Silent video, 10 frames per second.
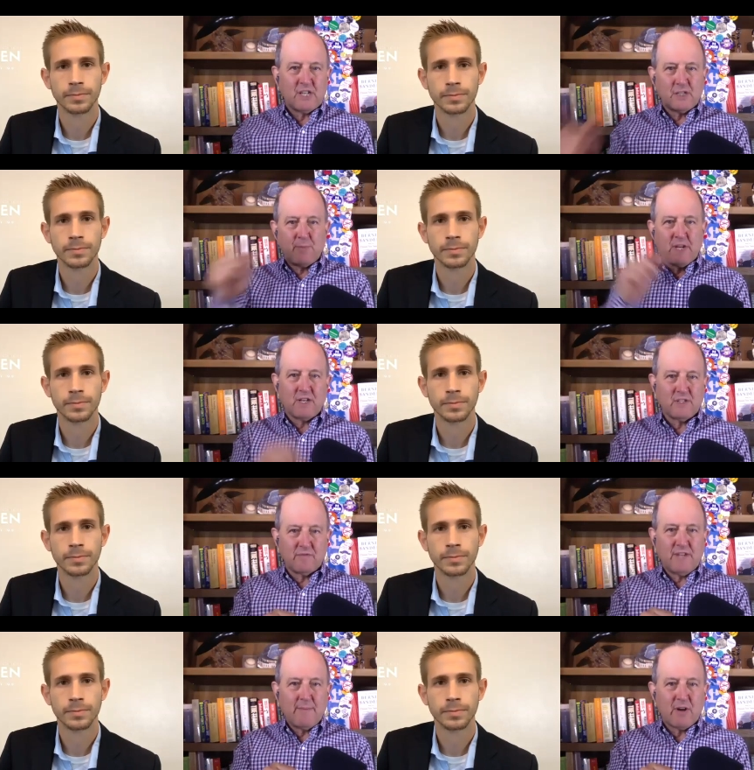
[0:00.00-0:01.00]
Speaker 1: it's because
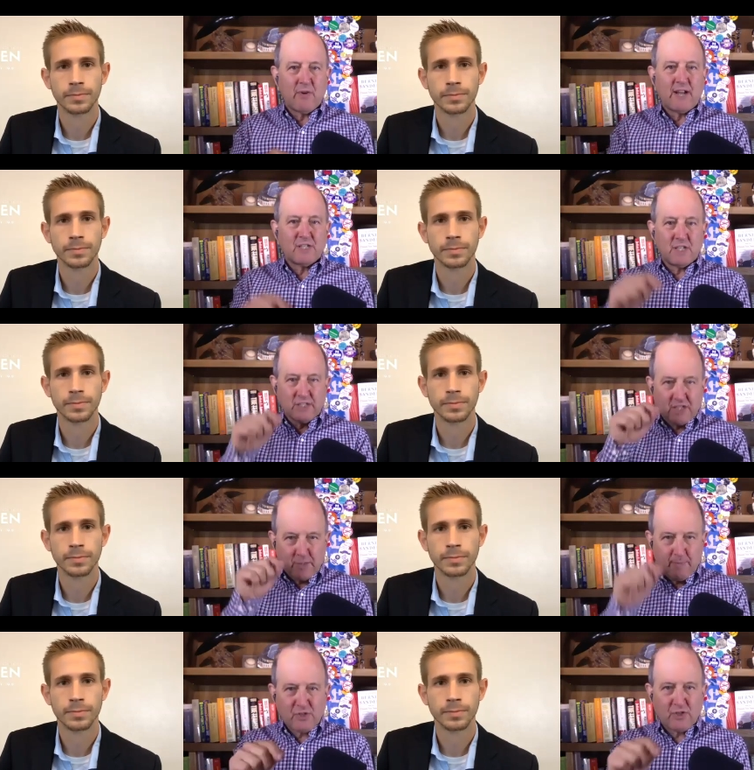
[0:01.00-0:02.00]
of Democrats. It's
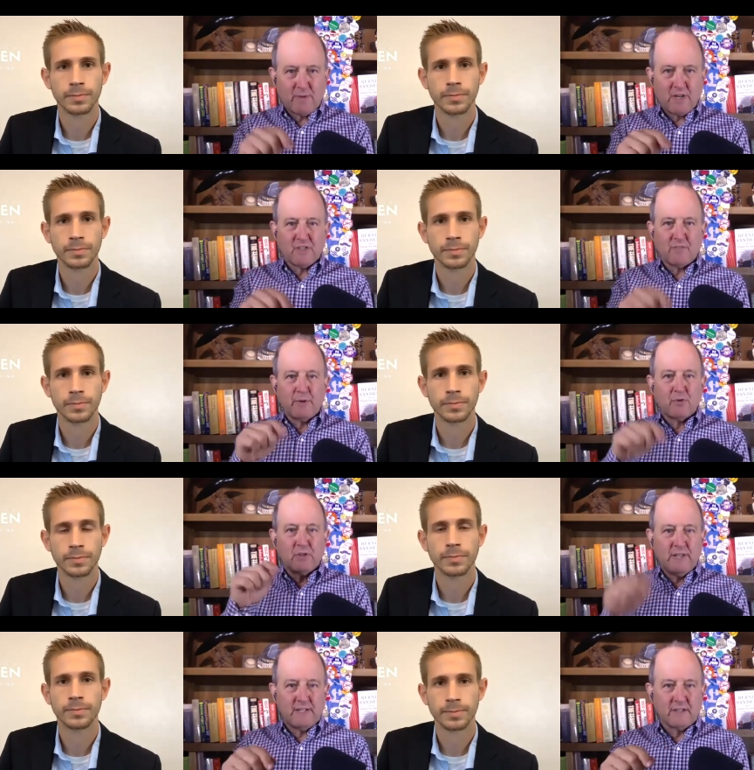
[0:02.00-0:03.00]
especially because of Bill
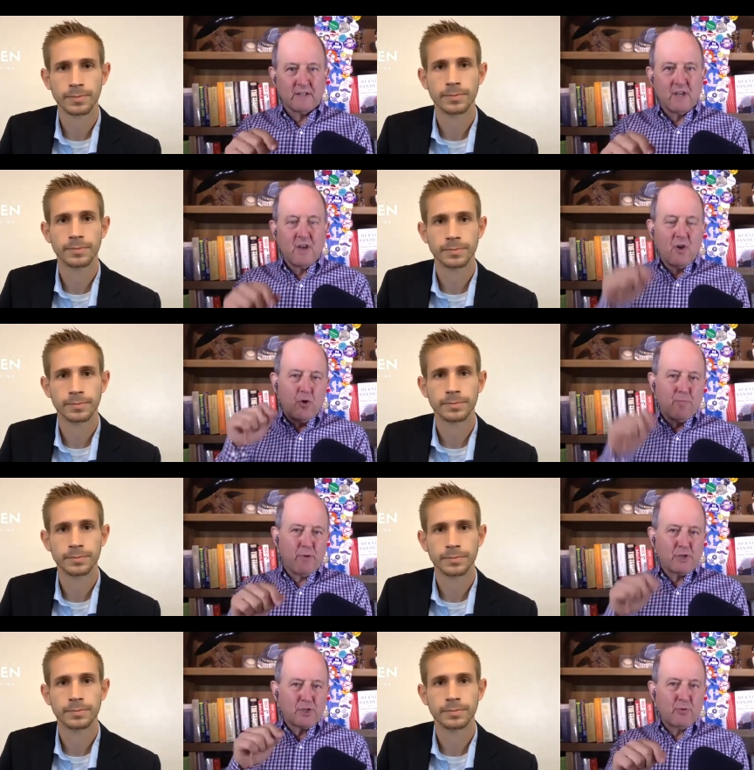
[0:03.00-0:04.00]
Clinton, who
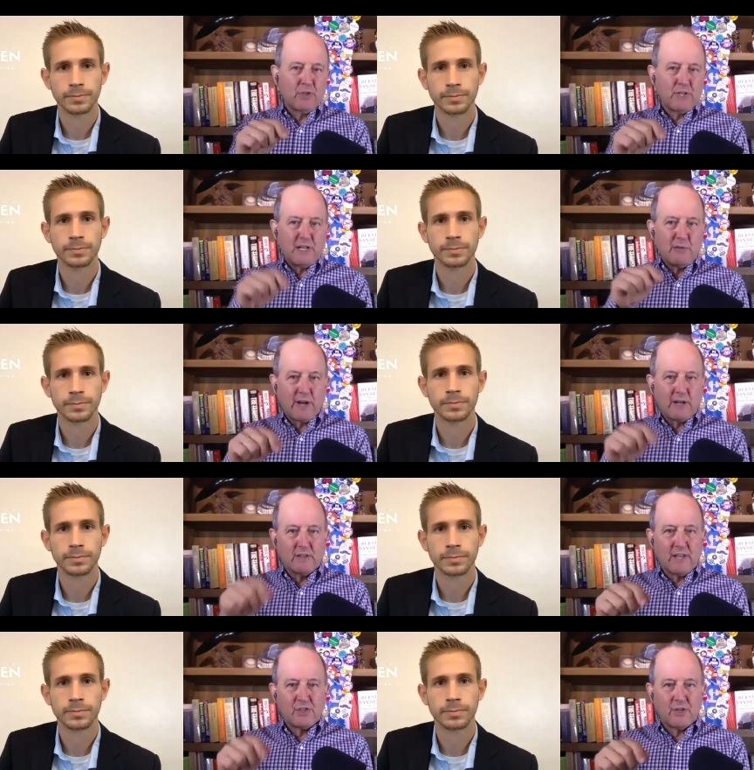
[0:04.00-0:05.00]
pushed through the
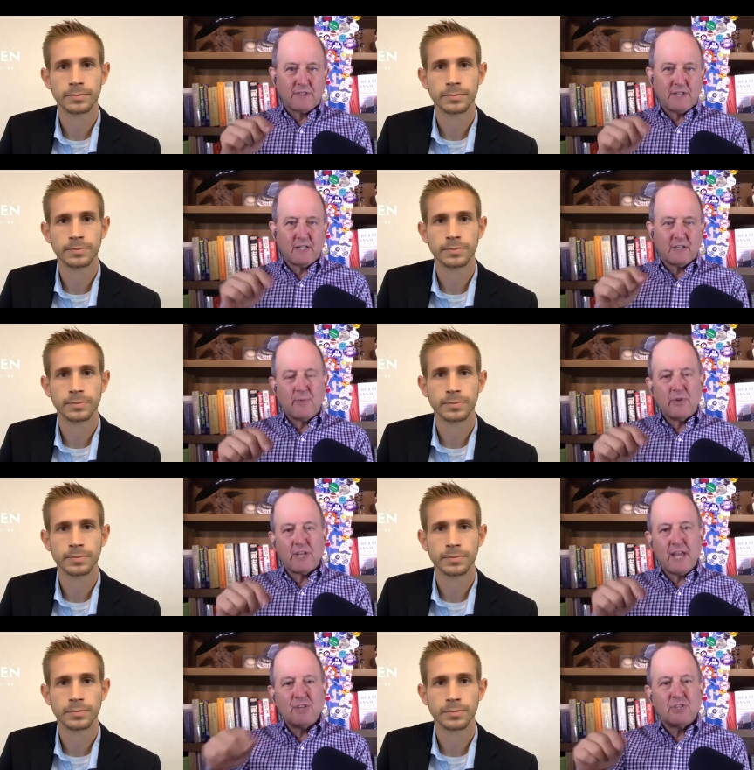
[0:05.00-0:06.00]
deregulation of the
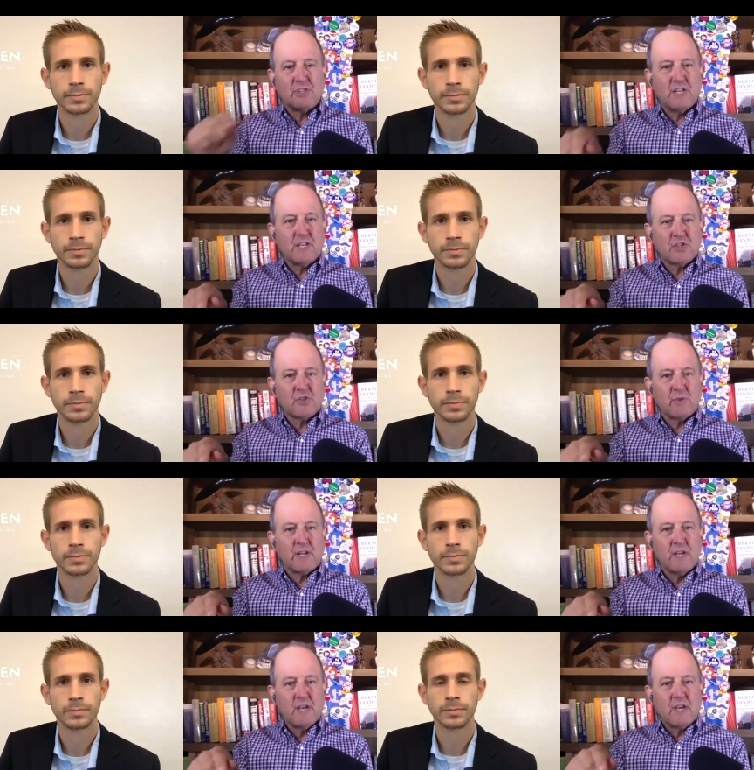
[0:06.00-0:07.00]
telecommunications
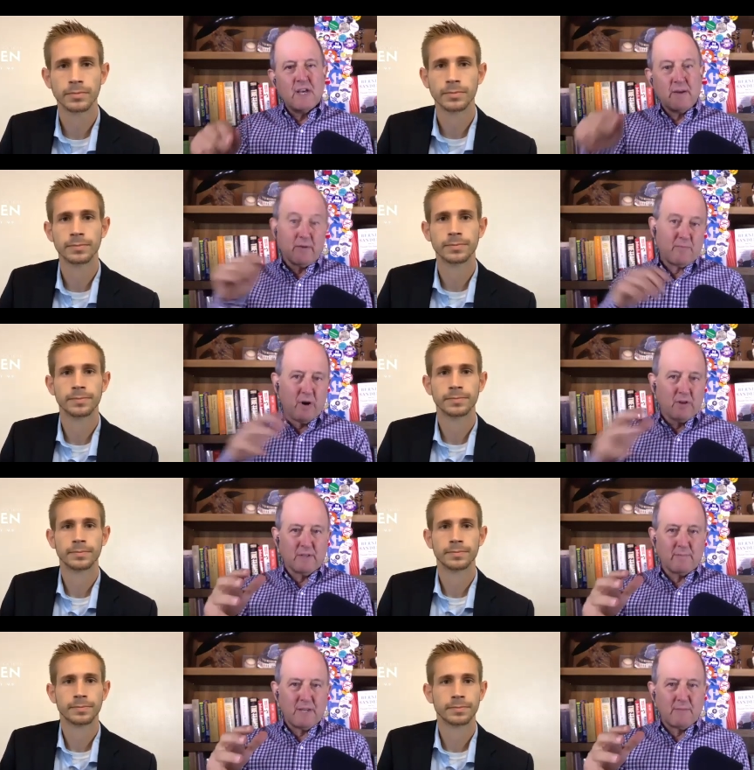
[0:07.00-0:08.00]
industry,
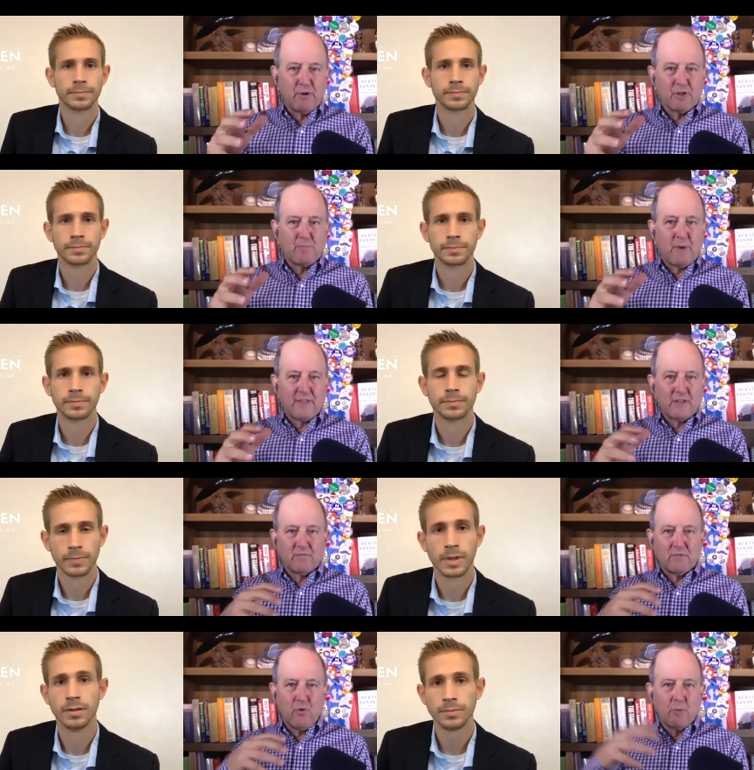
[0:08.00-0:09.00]
partly being pushed by the
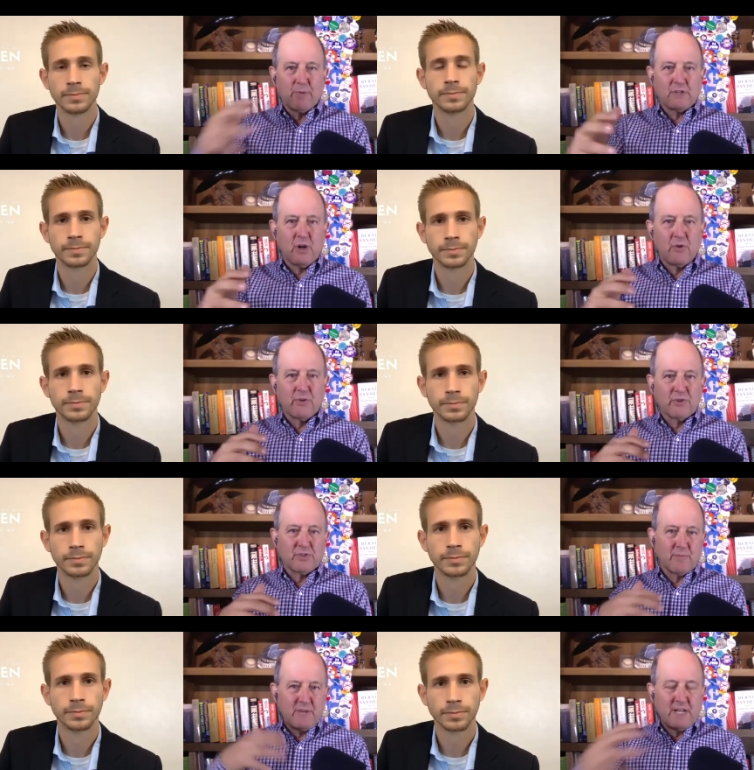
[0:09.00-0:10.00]
corporate donors,
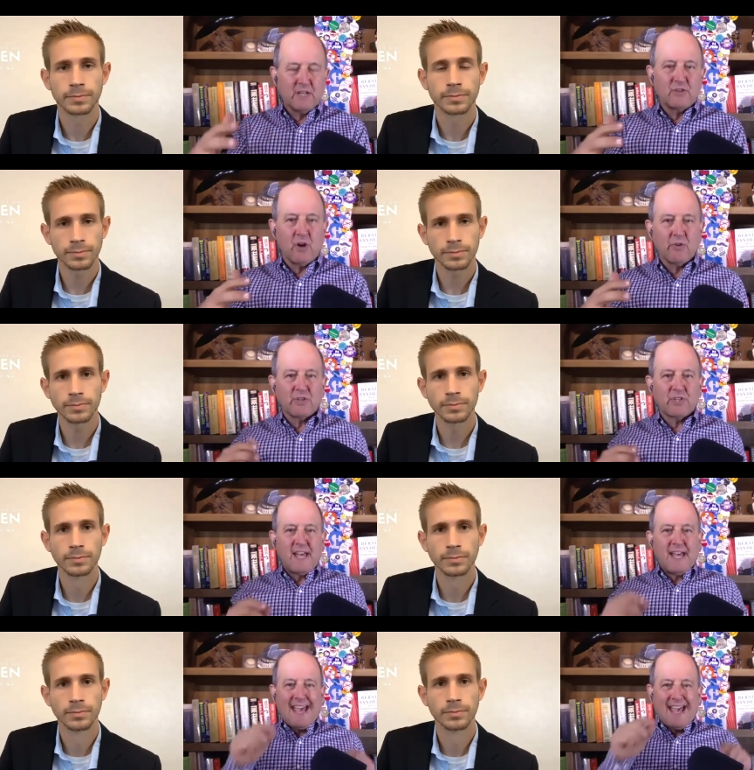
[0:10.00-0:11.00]
the media donors.
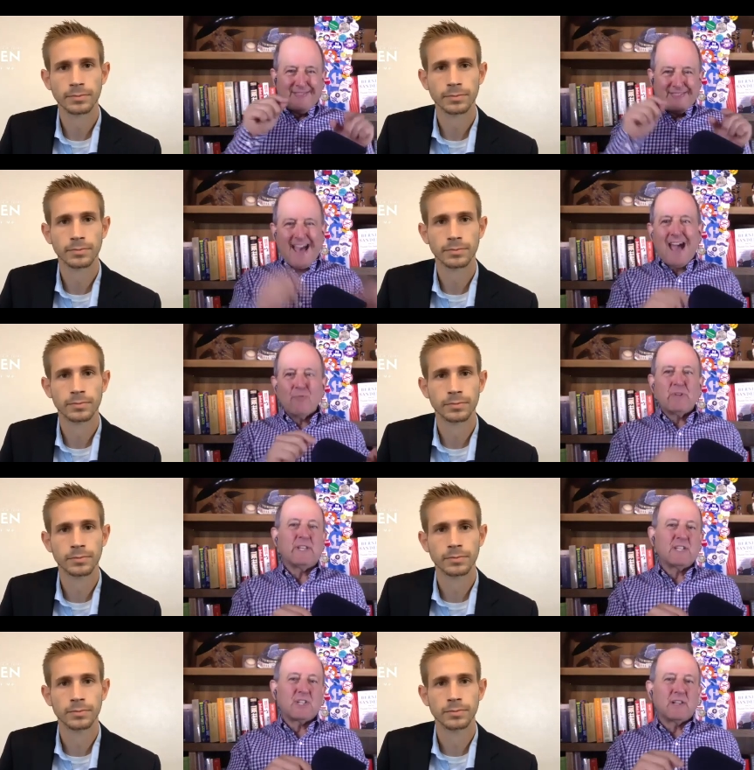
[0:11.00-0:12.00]
And that
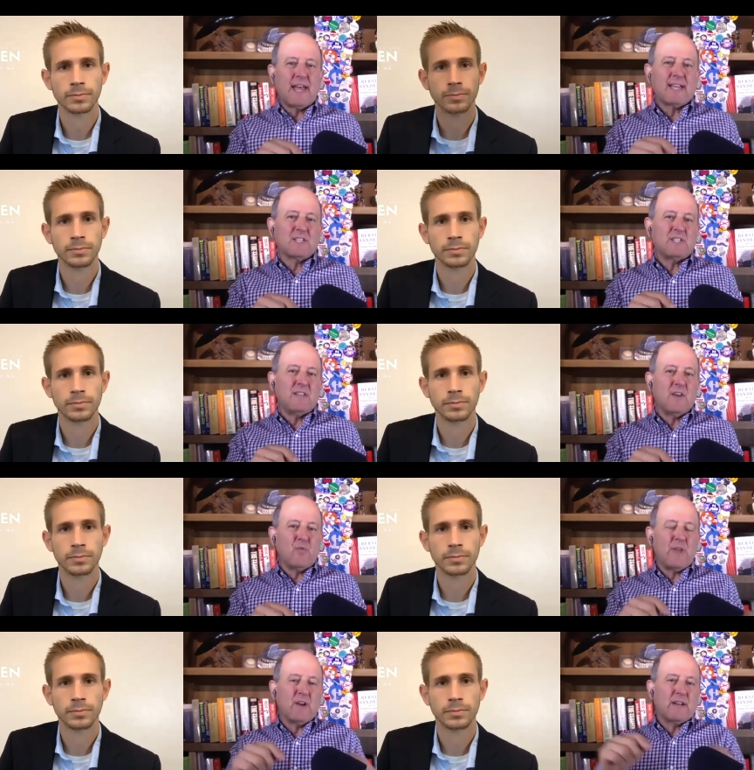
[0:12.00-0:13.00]
really is the legacy that
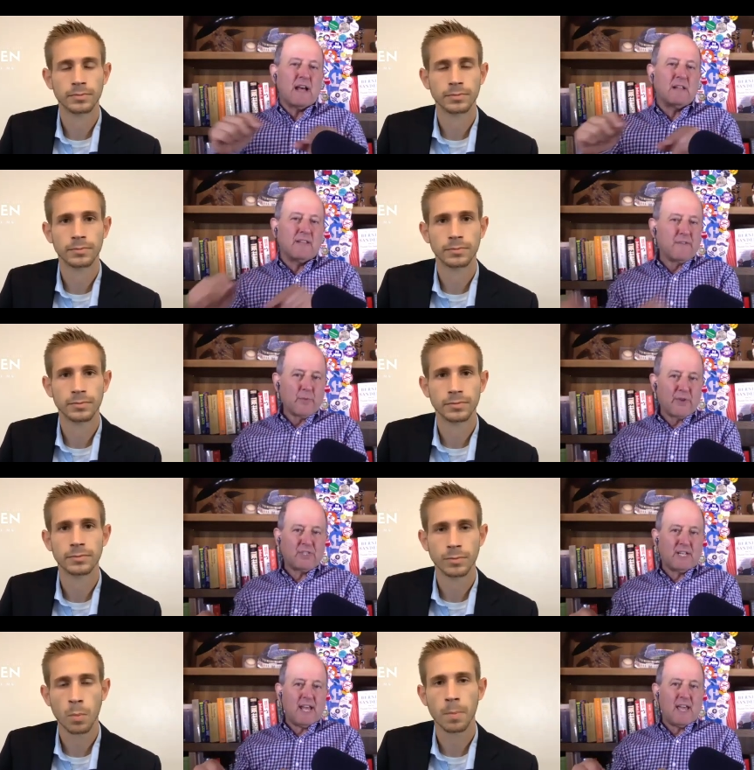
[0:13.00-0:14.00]
we are now living with
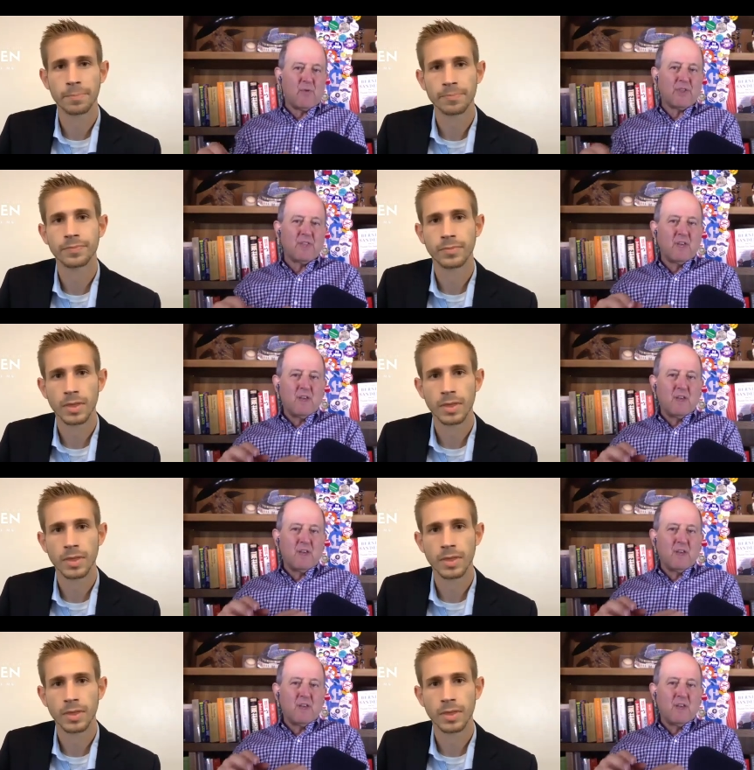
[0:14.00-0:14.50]
today with